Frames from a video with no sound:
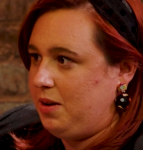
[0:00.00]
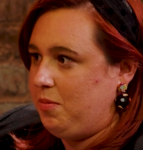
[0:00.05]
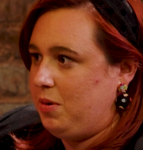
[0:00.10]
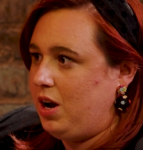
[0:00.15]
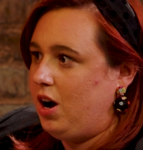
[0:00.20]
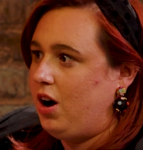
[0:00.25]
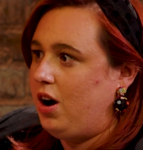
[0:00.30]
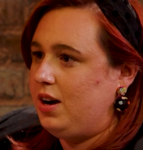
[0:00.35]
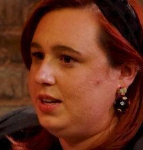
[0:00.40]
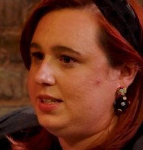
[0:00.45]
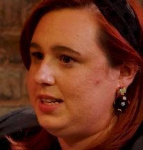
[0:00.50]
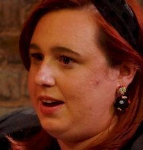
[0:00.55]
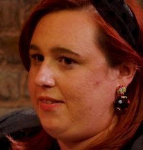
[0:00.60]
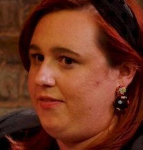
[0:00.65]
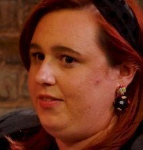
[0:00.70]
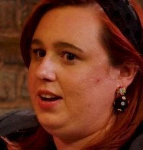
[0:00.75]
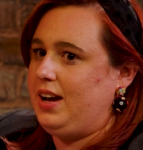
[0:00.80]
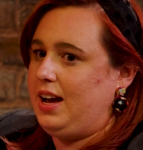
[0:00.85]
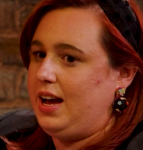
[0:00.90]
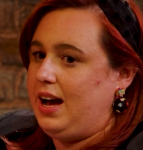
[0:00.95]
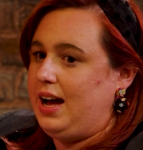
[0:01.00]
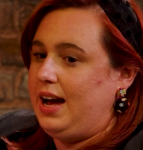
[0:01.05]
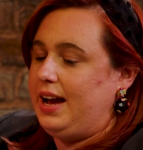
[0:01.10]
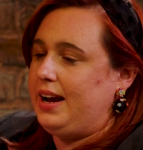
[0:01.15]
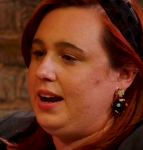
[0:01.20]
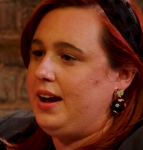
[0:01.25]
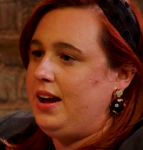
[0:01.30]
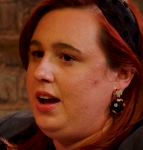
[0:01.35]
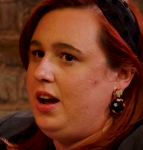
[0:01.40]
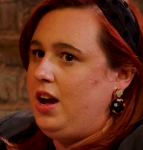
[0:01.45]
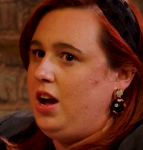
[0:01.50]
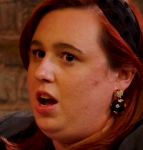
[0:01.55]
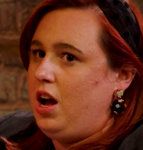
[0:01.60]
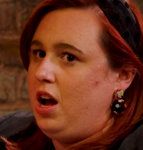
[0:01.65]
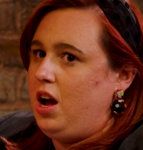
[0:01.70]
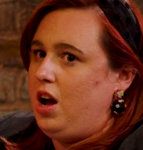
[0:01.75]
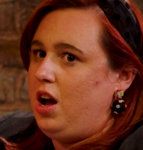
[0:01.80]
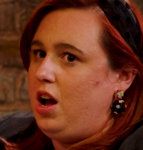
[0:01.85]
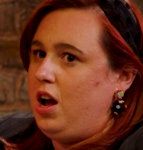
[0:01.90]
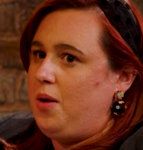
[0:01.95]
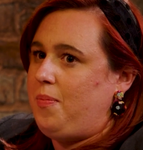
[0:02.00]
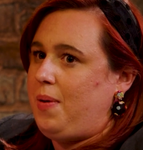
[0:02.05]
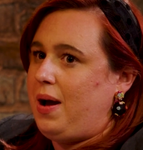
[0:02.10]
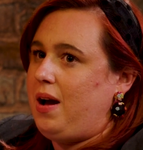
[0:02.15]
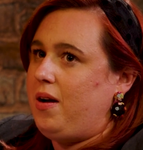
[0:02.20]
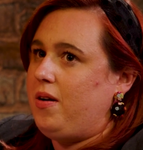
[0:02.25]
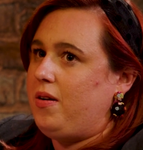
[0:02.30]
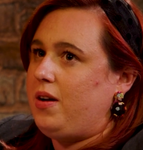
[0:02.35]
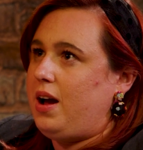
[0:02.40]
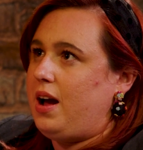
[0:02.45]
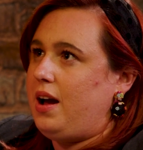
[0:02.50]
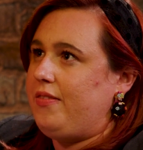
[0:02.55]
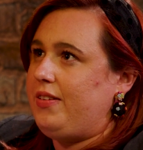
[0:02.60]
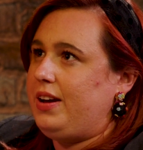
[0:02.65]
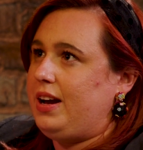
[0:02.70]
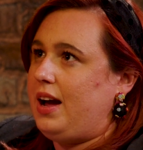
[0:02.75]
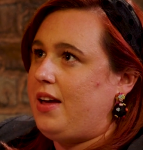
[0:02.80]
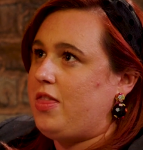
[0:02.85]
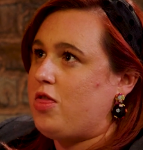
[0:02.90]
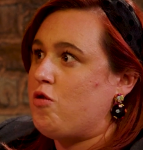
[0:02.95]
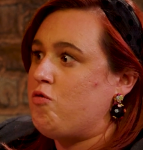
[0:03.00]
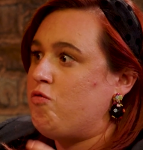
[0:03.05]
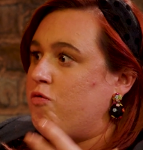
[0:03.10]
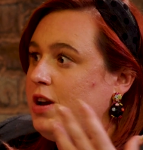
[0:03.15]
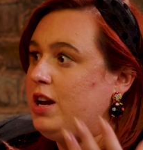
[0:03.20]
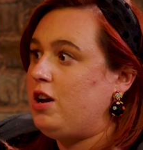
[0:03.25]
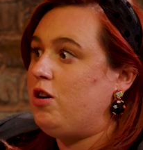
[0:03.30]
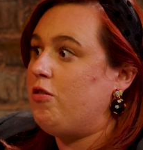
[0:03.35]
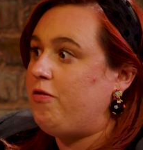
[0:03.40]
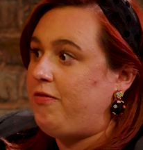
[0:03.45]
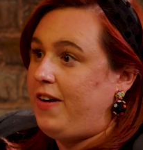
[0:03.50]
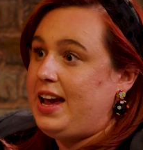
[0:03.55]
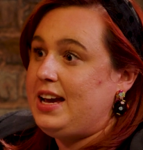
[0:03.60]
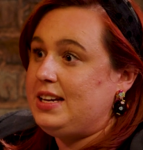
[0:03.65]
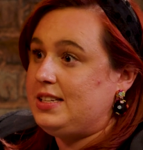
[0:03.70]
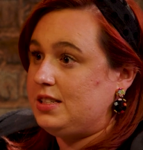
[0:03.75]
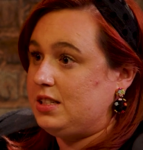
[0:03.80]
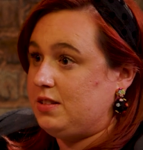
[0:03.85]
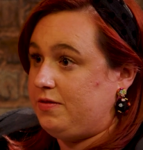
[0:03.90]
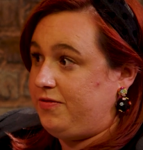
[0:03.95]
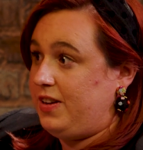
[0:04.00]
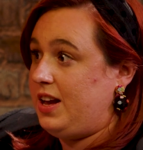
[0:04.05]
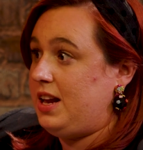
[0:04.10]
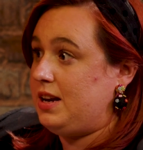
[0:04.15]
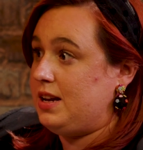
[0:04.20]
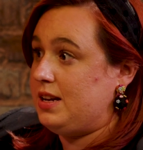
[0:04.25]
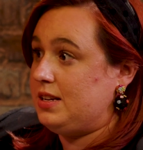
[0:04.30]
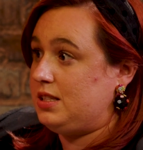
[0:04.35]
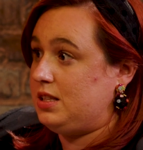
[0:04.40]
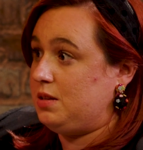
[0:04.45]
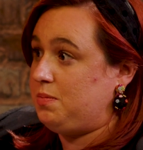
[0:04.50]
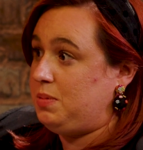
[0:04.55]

We are definitely like about, I think, like the real faces of fitness, the